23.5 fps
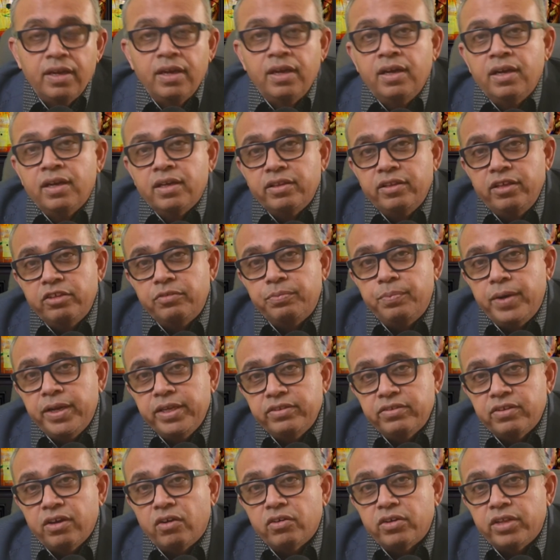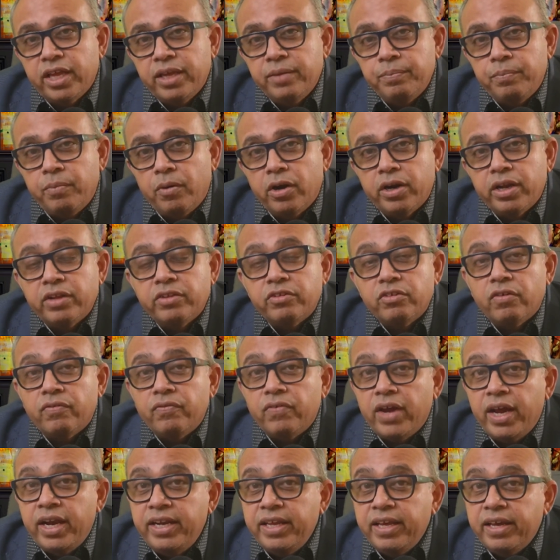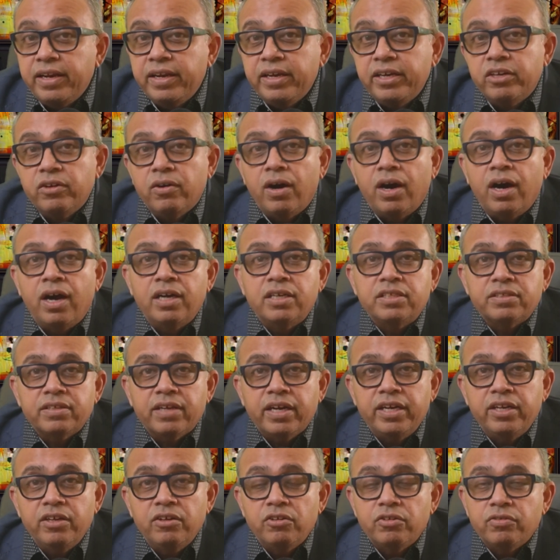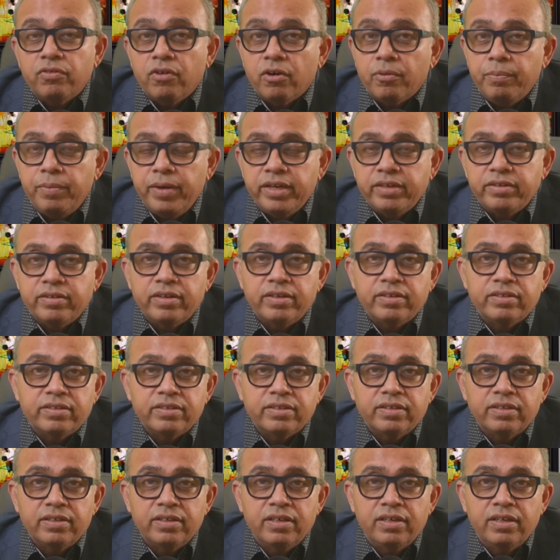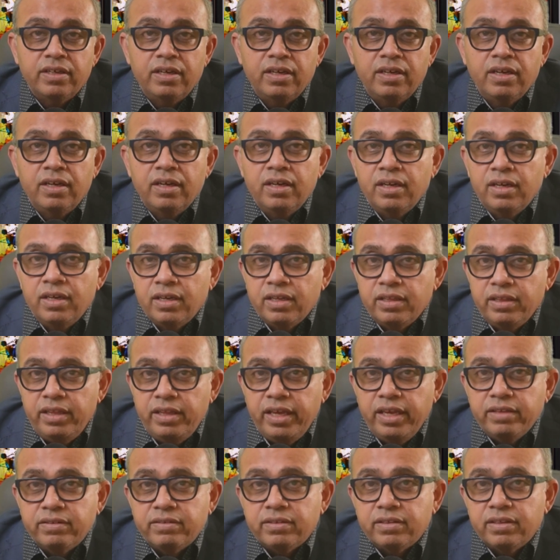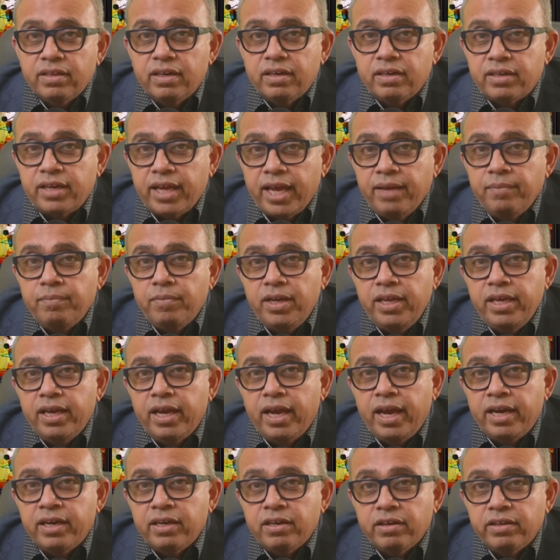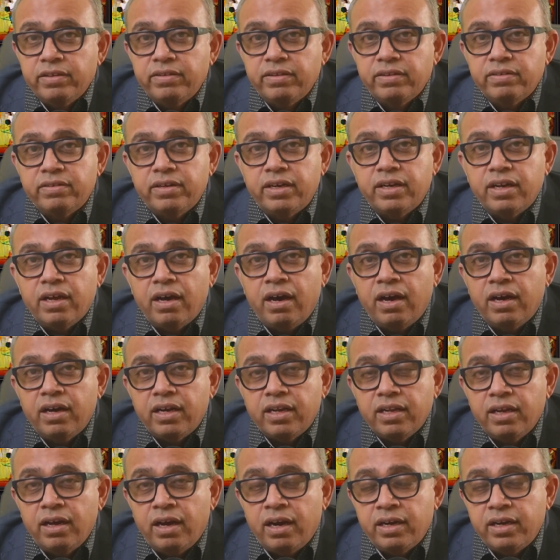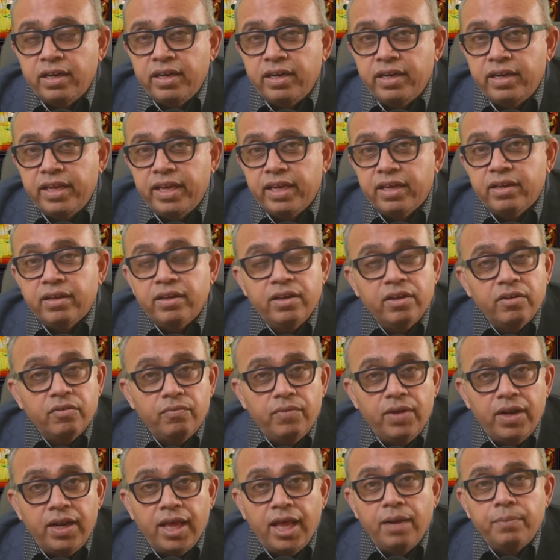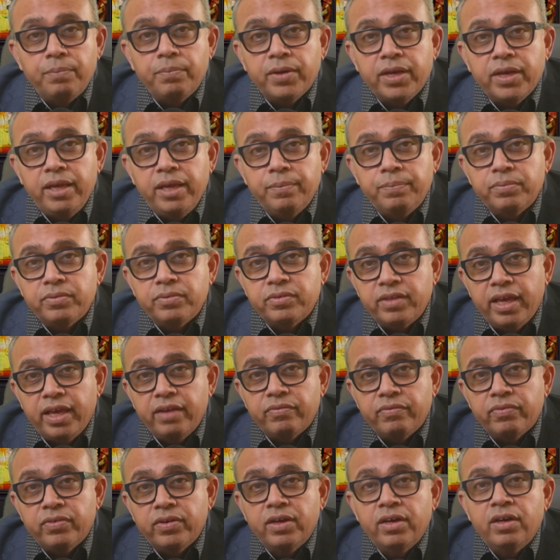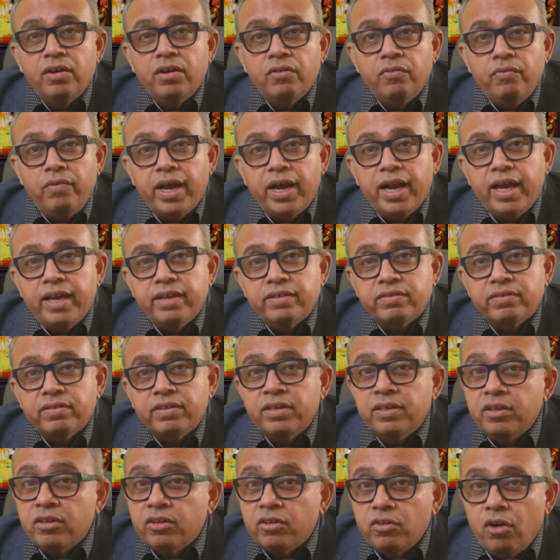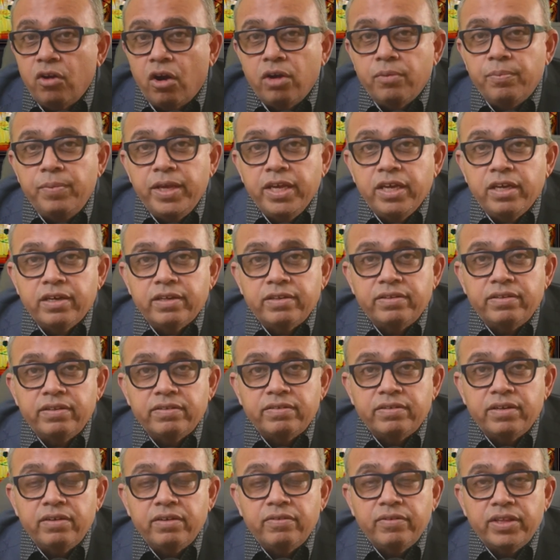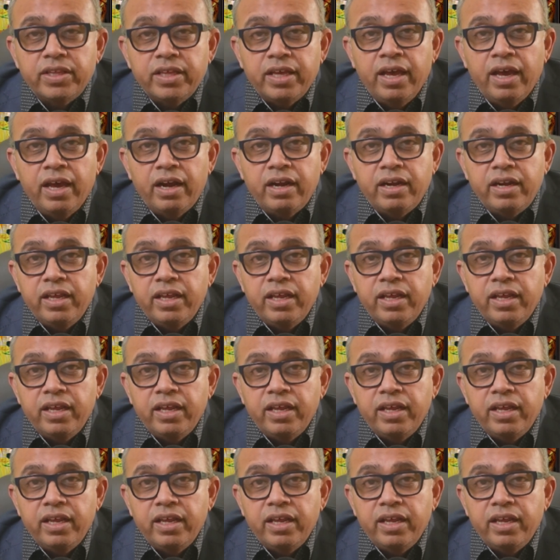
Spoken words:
This brings out the importance of adhering to ART schedules for patients. These timely and consistent ART intake will help keep safe, whereas not being consistent with ART